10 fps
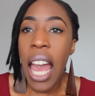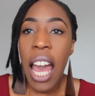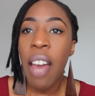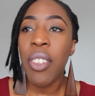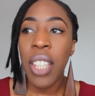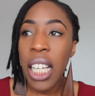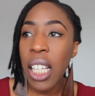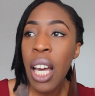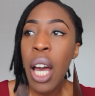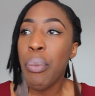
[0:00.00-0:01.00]

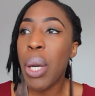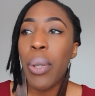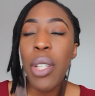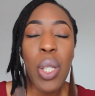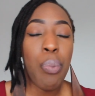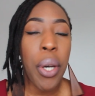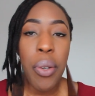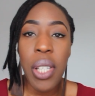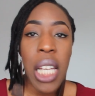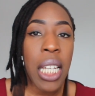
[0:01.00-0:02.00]
everything. People are just
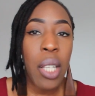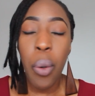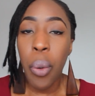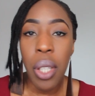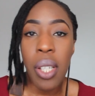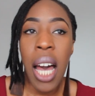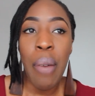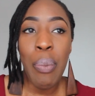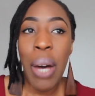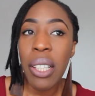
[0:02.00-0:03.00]
posting all the
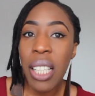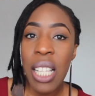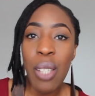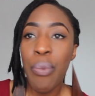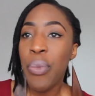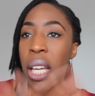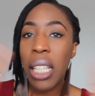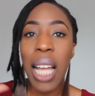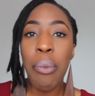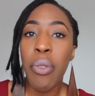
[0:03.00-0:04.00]
time about these
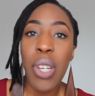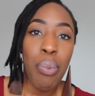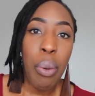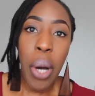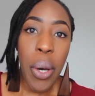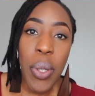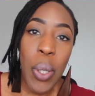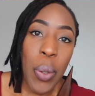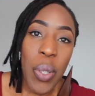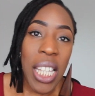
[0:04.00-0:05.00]
glamorous
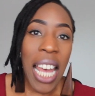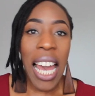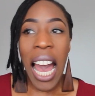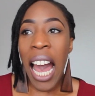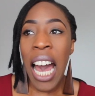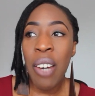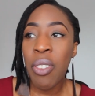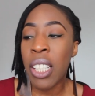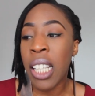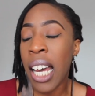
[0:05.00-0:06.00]
proposals they have
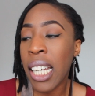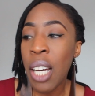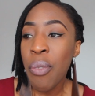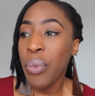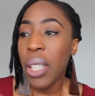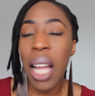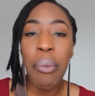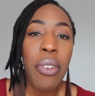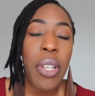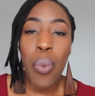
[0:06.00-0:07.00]
and like
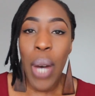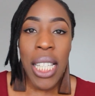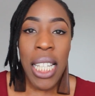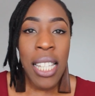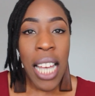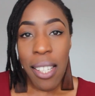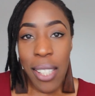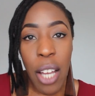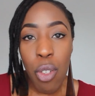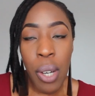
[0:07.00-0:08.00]
glamorous weddings,
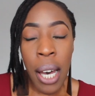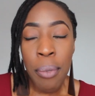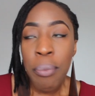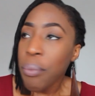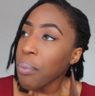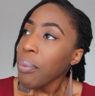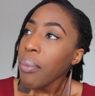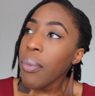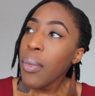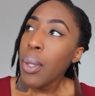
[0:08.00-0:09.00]
etc.
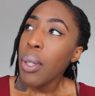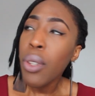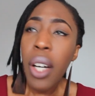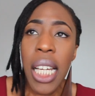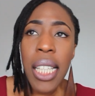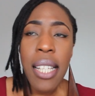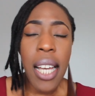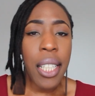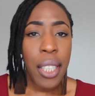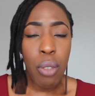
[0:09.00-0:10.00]
Not that there's
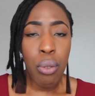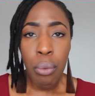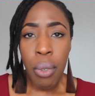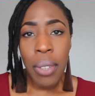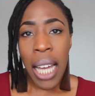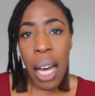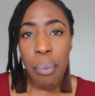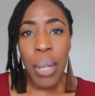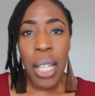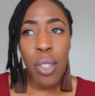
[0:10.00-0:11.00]
anything wrong with
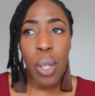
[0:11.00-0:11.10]
that, but